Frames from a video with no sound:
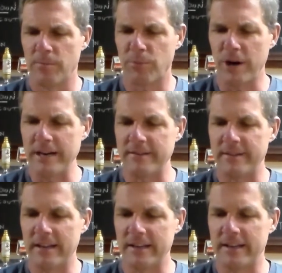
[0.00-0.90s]
bright,
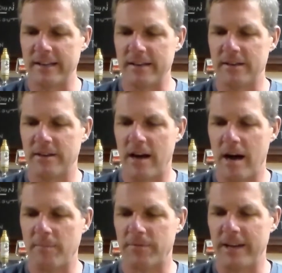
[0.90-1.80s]
delicate
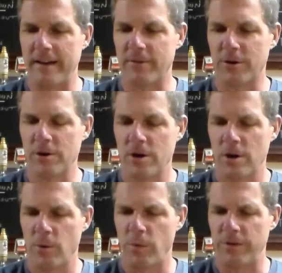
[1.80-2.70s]
hop flavor
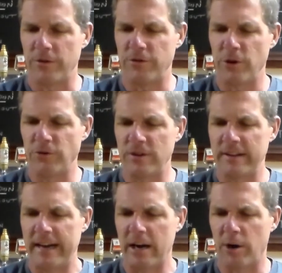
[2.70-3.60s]
with a toasted
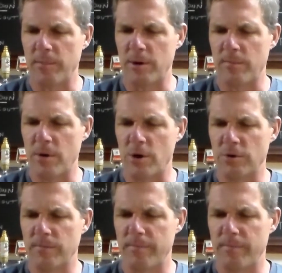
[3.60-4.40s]
caramel malt